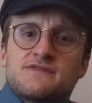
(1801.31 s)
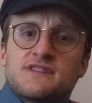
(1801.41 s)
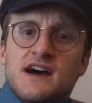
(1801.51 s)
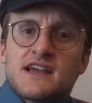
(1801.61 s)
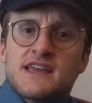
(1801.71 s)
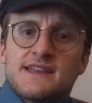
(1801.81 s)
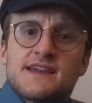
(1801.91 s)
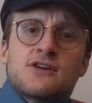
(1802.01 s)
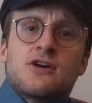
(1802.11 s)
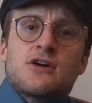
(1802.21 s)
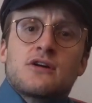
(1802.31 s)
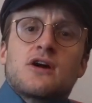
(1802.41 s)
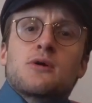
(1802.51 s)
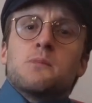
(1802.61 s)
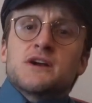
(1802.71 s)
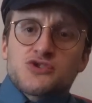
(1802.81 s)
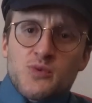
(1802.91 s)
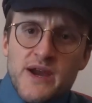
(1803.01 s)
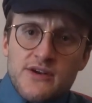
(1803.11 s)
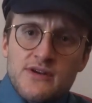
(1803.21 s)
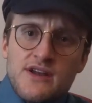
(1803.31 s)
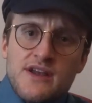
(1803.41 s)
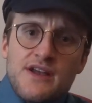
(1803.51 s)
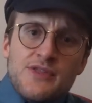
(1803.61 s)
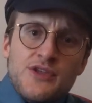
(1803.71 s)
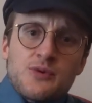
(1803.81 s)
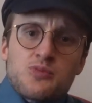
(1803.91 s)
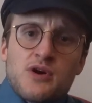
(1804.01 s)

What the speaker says: of not getting a car are much greater than the